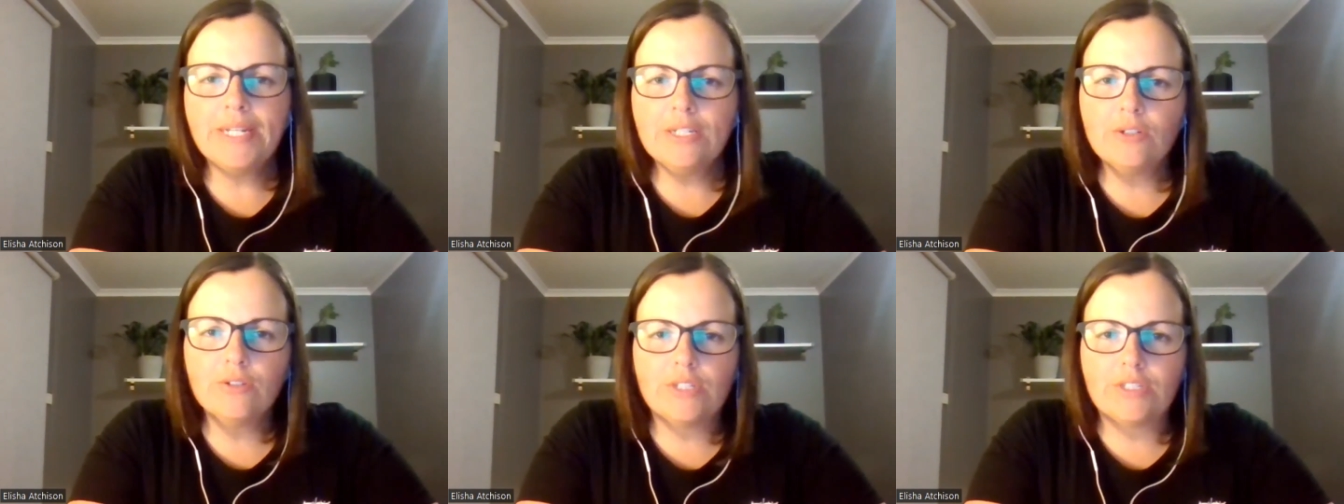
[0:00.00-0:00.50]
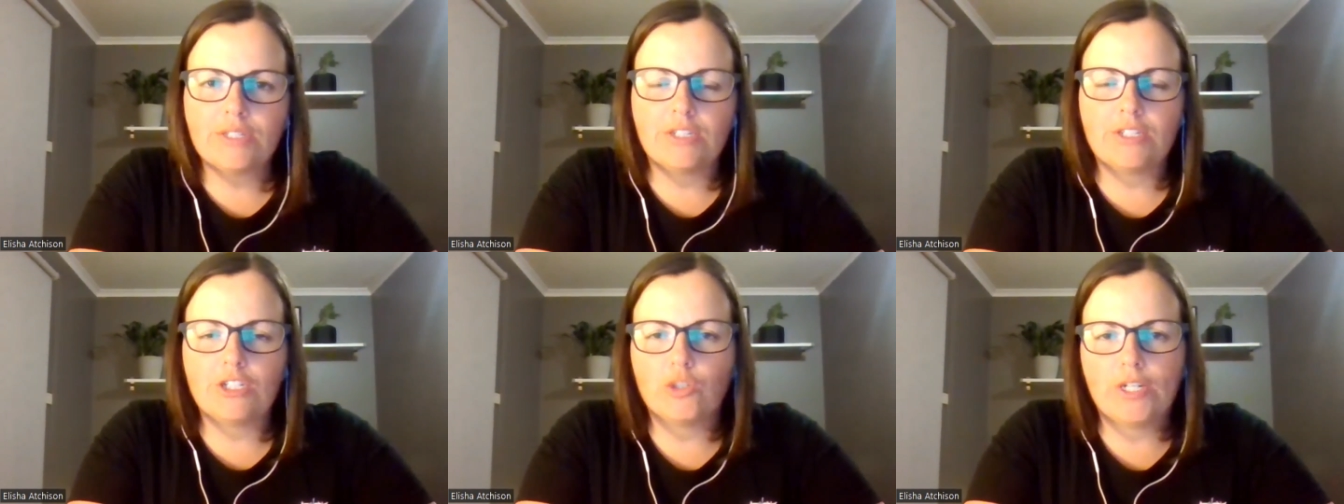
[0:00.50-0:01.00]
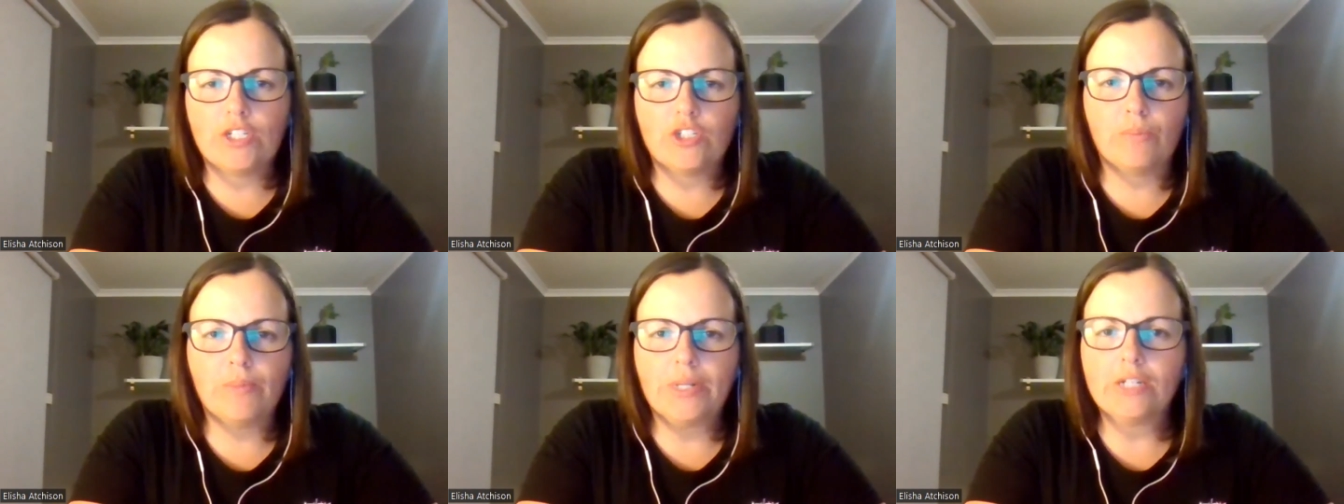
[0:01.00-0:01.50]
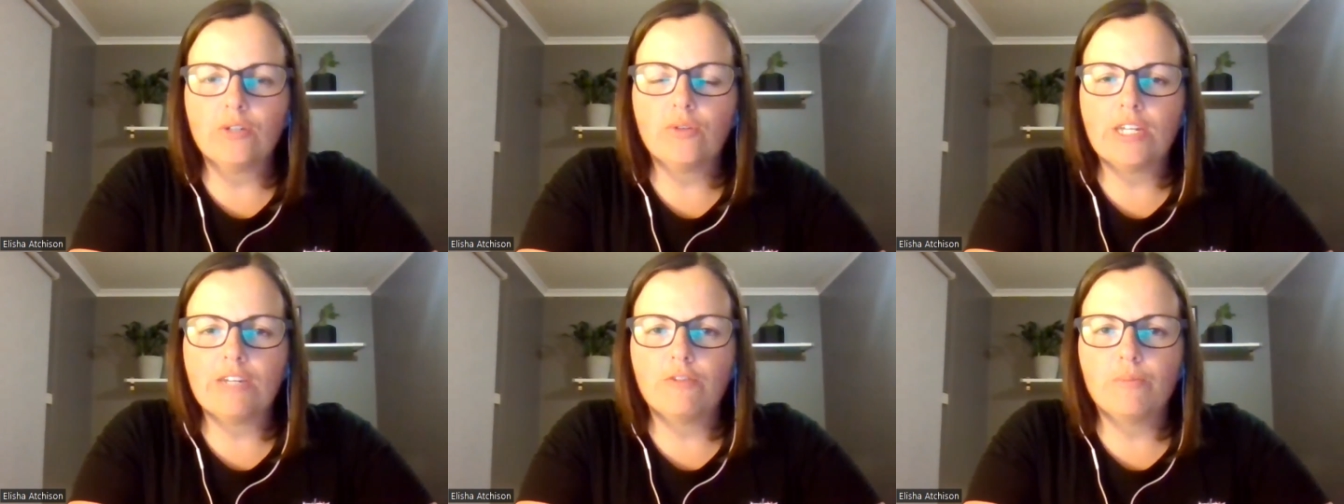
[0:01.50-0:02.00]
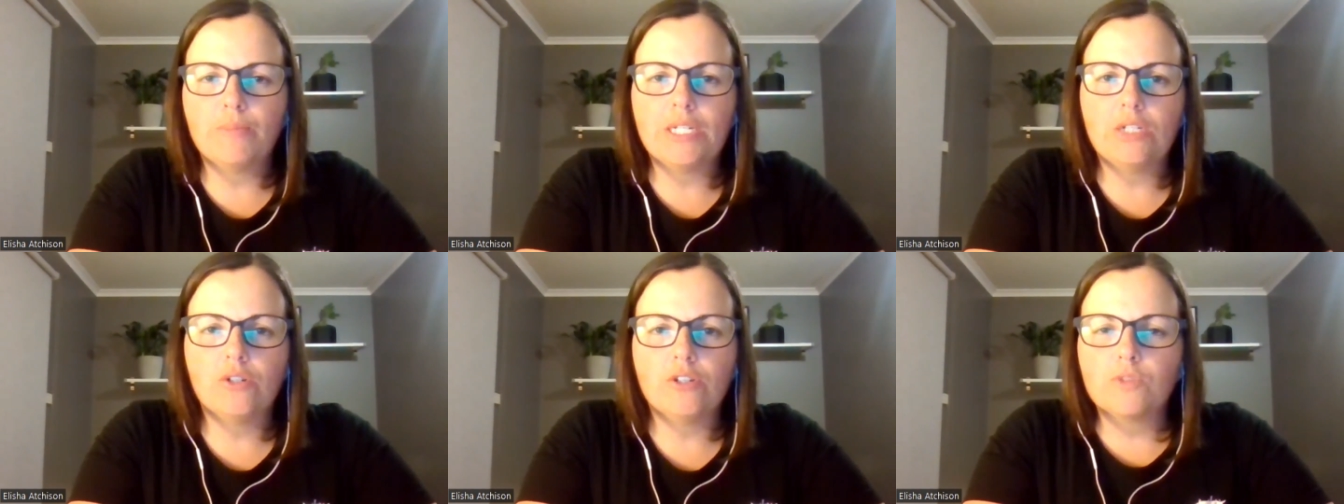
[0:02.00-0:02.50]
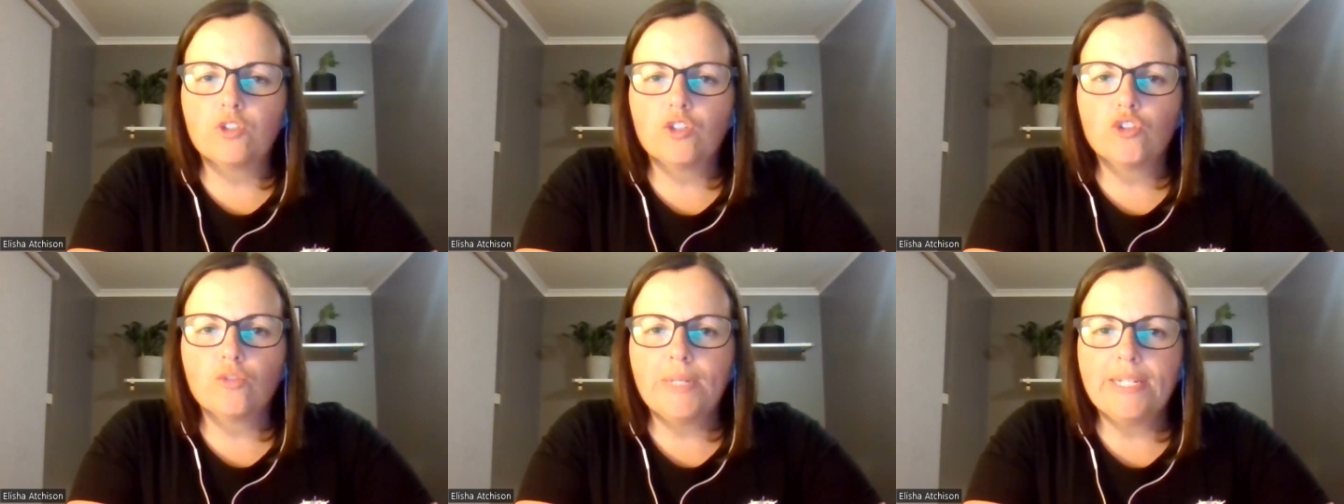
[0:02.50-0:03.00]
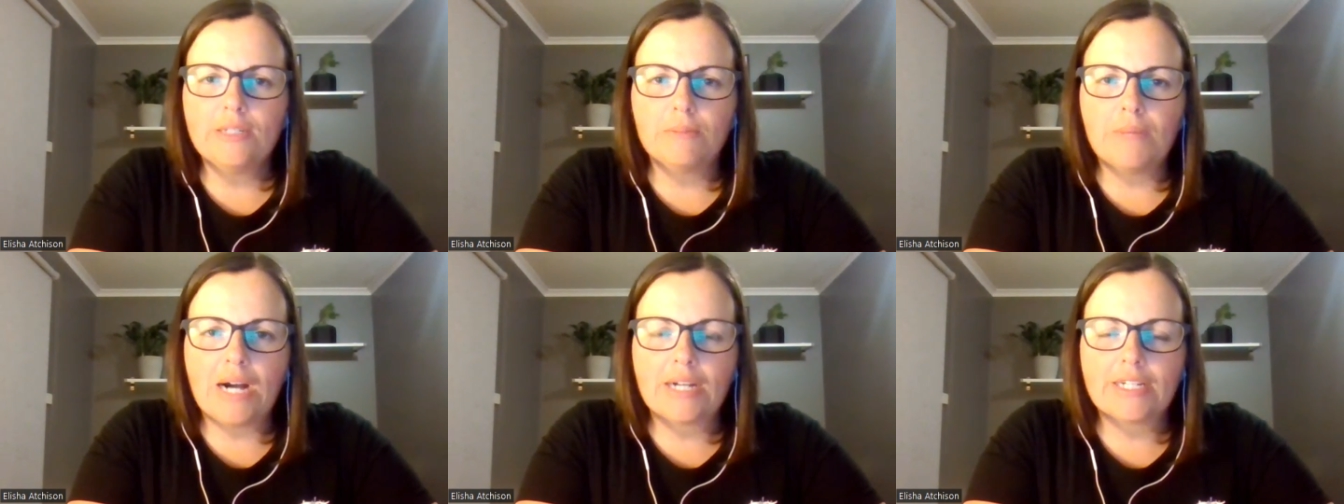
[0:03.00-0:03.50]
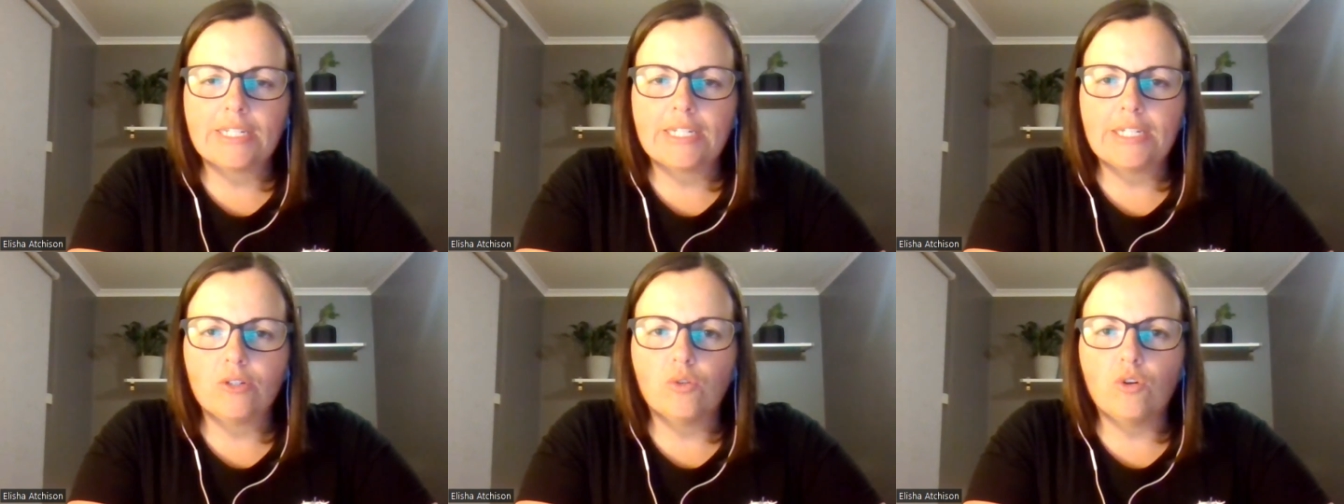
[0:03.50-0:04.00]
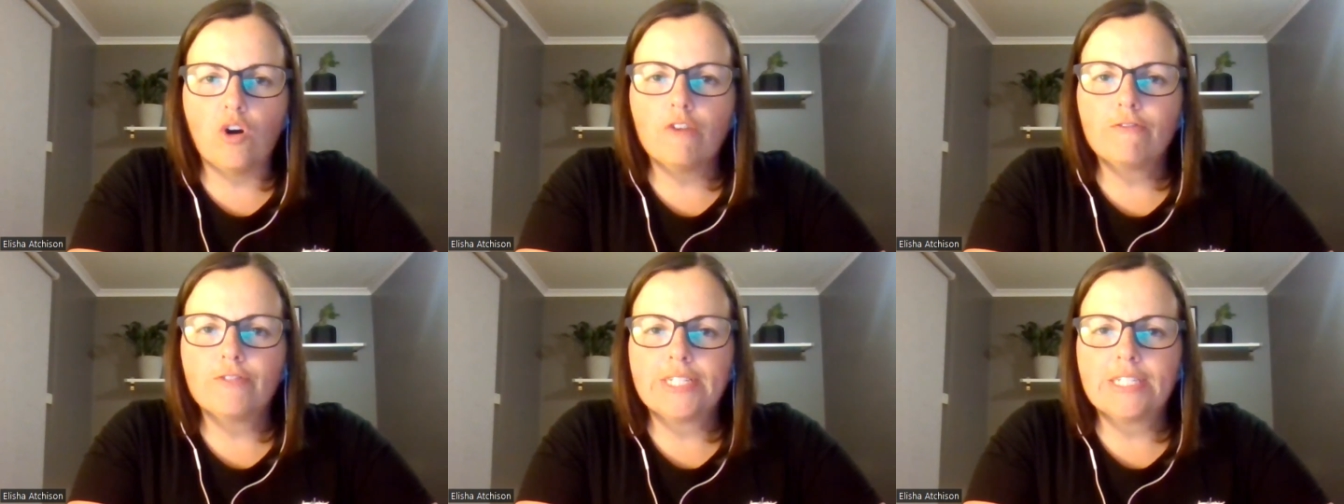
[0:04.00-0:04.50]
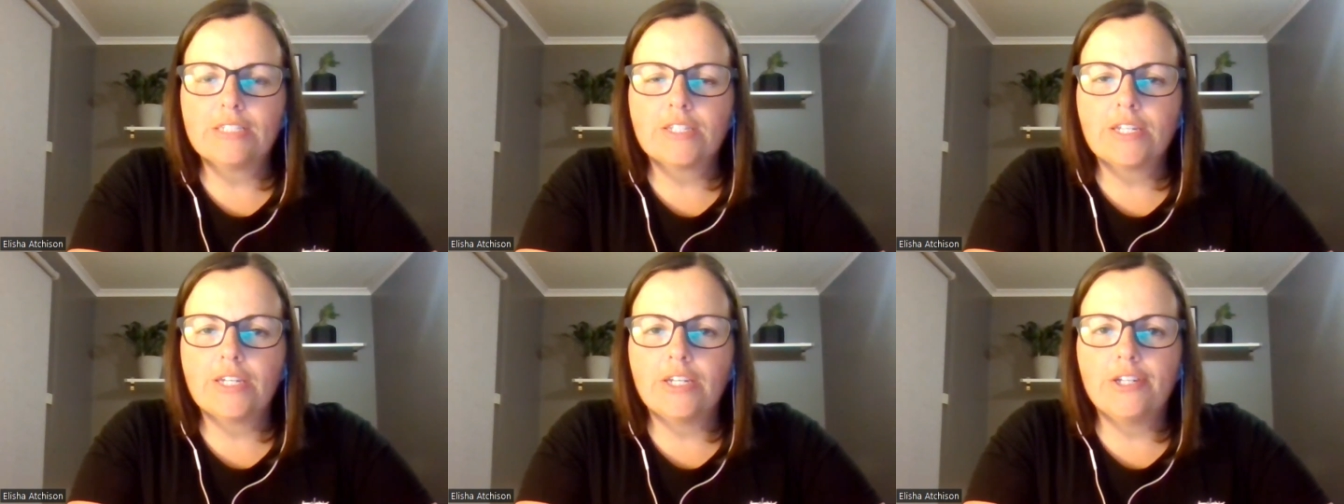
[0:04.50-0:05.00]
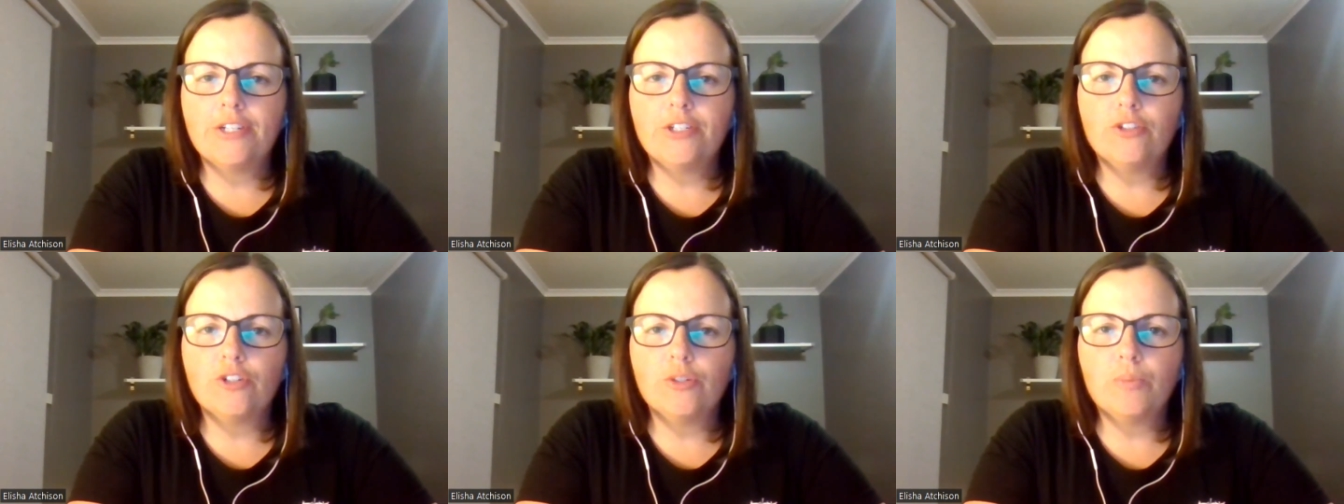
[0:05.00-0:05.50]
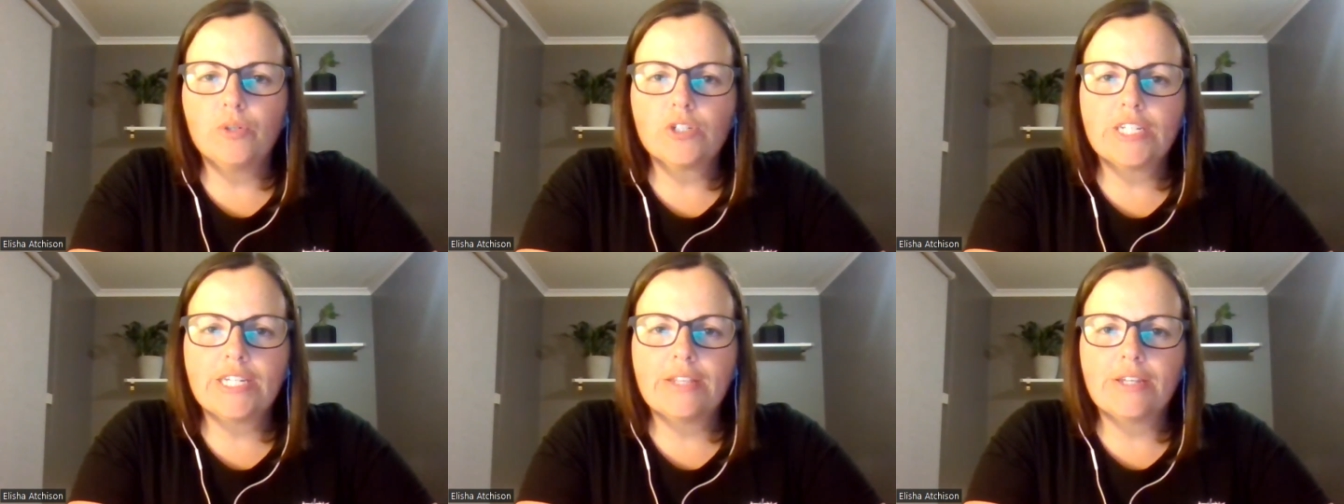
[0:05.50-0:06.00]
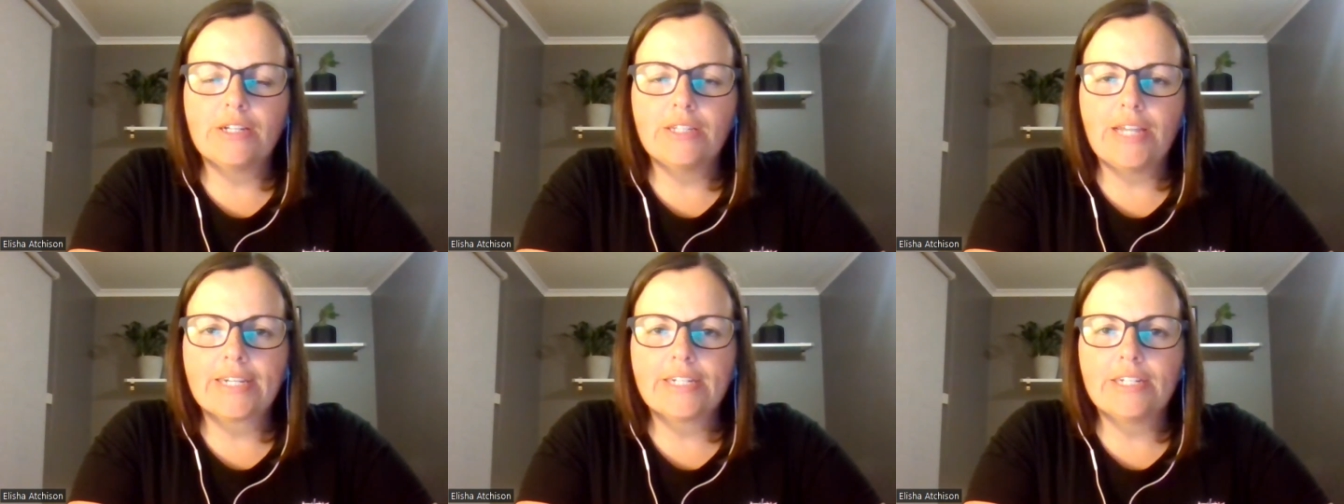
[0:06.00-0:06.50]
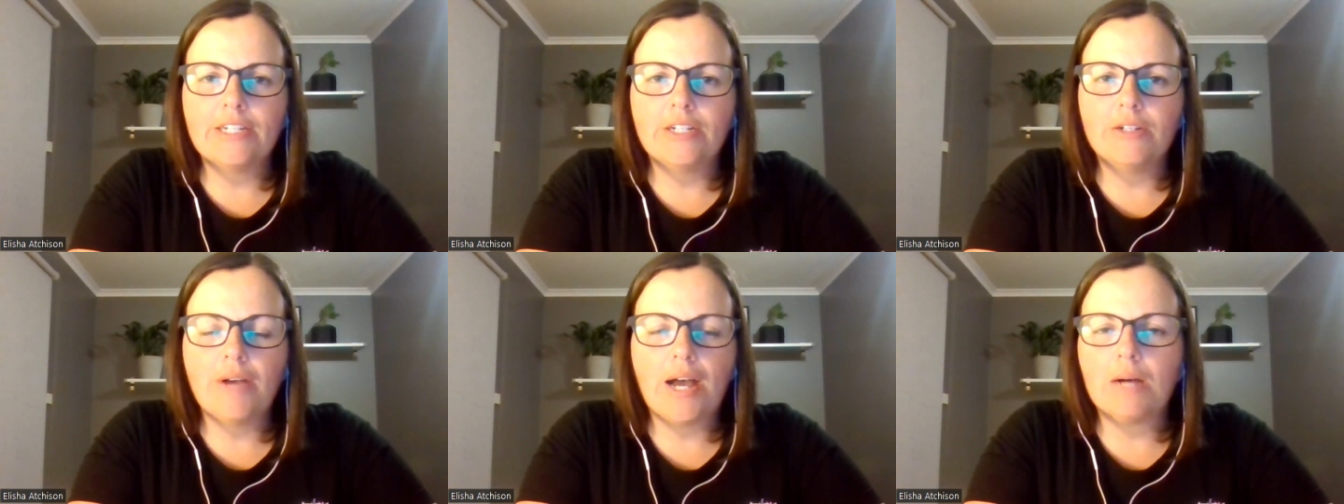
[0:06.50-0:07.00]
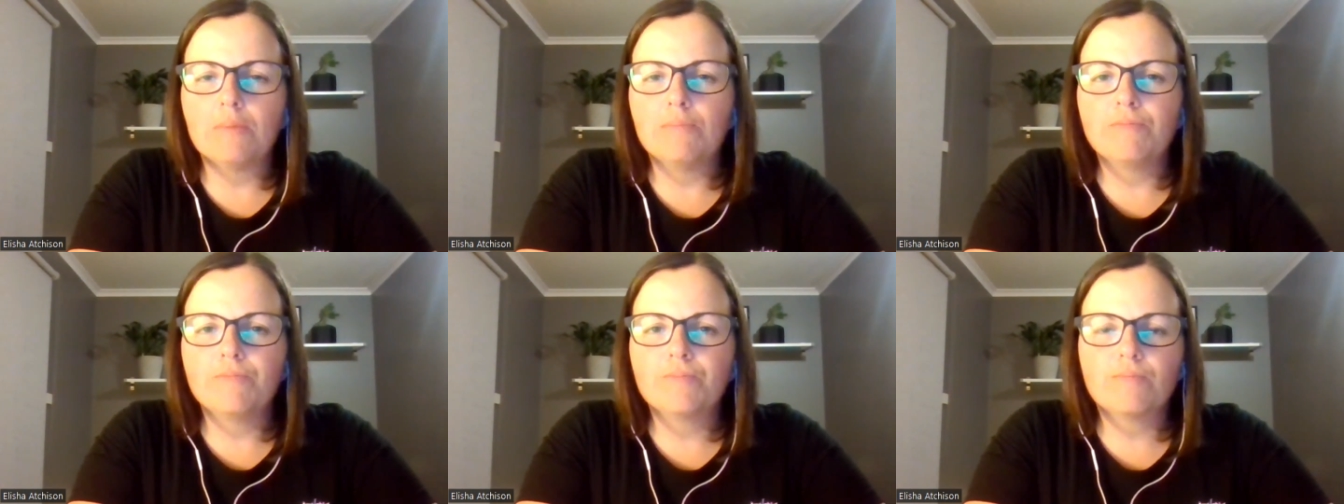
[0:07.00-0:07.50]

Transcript: depending on the, the situation but it could even be social media marketing or offering to you know put together like a um,